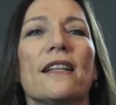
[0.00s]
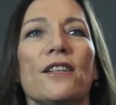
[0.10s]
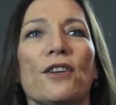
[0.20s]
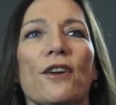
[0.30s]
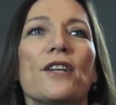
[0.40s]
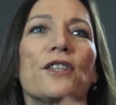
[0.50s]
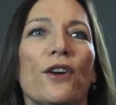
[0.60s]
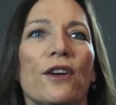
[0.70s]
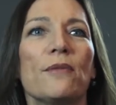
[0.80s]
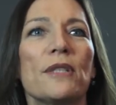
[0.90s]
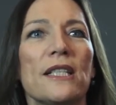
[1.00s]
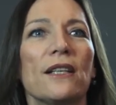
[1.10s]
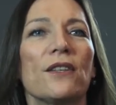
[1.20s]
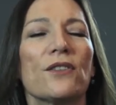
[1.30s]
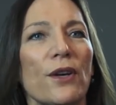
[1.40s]
that you're actually not
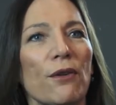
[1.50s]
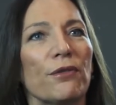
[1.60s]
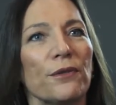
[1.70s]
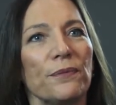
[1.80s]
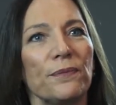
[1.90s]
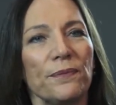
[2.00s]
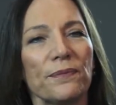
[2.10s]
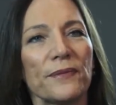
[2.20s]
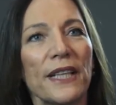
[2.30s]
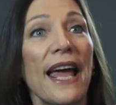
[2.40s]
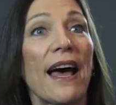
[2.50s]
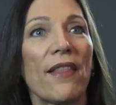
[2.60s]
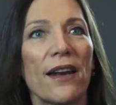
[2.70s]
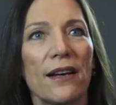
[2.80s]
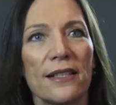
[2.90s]
limiting yourself in how
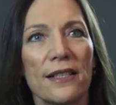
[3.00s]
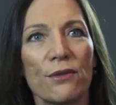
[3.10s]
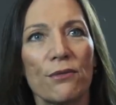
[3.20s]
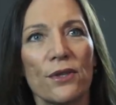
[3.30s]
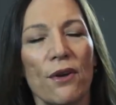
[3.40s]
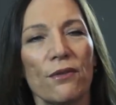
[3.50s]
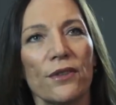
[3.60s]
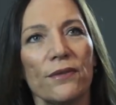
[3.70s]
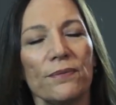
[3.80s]
that idea is resolved